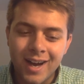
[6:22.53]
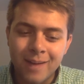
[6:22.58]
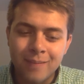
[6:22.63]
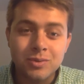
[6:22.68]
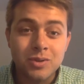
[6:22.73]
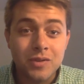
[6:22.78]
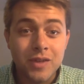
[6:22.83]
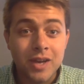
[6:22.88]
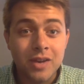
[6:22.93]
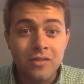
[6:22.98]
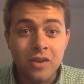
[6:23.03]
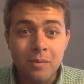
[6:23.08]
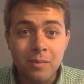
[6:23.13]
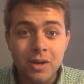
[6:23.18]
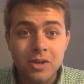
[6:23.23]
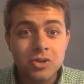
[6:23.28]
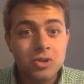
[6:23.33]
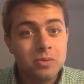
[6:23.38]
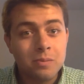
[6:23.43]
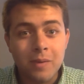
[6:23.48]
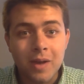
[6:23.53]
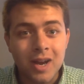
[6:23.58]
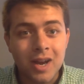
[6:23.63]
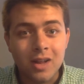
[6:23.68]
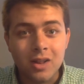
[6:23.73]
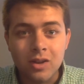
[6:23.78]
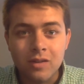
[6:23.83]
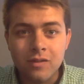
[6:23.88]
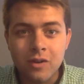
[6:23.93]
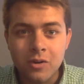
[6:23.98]
So thank you very much, and I
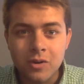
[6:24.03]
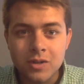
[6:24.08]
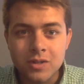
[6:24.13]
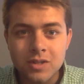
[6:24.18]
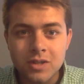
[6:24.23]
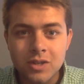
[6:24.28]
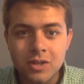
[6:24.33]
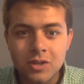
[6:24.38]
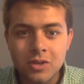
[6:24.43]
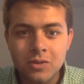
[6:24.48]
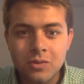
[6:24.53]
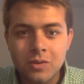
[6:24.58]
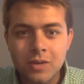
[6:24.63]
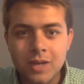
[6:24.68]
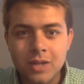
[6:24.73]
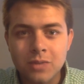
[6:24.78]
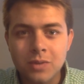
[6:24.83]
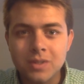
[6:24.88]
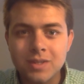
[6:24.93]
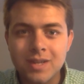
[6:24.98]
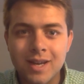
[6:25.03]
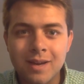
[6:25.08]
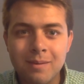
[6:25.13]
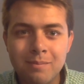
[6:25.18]
look forward to seeing you next Wednesday.